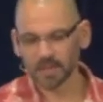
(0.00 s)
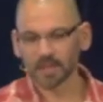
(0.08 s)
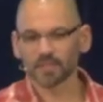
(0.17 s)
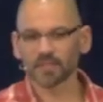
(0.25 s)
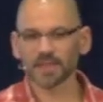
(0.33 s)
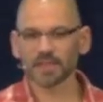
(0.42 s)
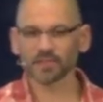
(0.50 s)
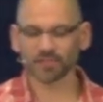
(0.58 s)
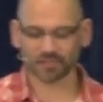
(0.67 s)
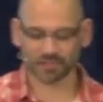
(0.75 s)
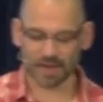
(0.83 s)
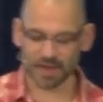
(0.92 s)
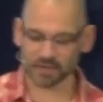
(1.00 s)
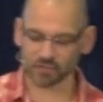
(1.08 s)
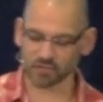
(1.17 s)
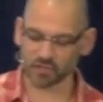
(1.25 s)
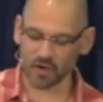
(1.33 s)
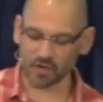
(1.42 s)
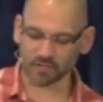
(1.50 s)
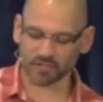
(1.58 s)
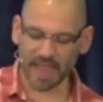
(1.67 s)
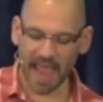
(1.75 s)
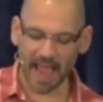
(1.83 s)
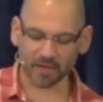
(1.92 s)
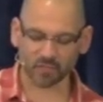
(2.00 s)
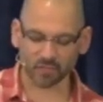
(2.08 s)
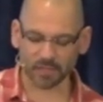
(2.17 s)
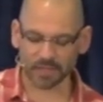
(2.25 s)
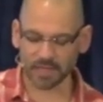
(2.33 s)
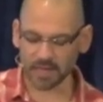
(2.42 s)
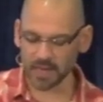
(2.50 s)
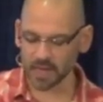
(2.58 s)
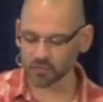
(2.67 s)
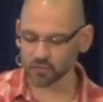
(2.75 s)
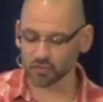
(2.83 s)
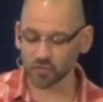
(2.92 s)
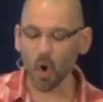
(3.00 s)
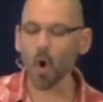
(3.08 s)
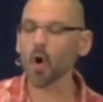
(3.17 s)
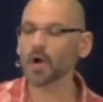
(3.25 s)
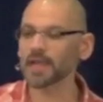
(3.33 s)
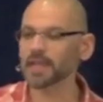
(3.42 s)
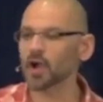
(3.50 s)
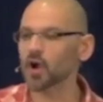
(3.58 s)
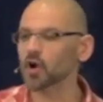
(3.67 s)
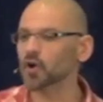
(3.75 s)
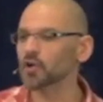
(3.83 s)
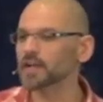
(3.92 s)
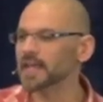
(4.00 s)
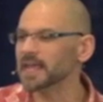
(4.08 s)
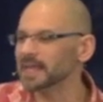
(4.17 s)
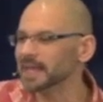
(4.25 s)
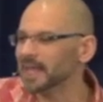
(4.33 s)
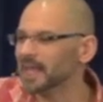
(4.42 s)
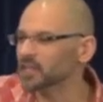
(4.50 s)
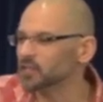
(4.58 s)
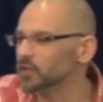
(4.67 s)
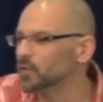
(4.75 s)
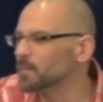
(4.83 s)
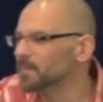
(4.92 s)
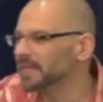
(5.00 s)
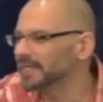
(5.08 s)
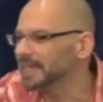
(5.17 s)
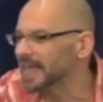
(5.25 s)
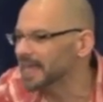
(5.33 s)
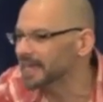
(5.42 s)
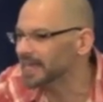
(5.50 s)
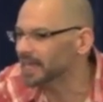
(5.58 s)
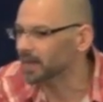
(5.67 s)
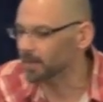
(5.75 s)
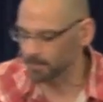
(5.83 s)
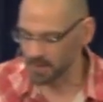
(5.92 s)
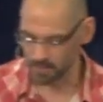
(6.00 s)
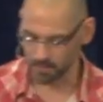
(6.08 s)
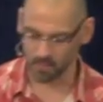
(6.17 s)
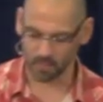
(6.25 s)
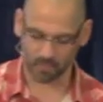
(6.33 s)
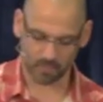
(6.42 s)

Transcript: These sick jerks actually enjoy hurting and humiliating people.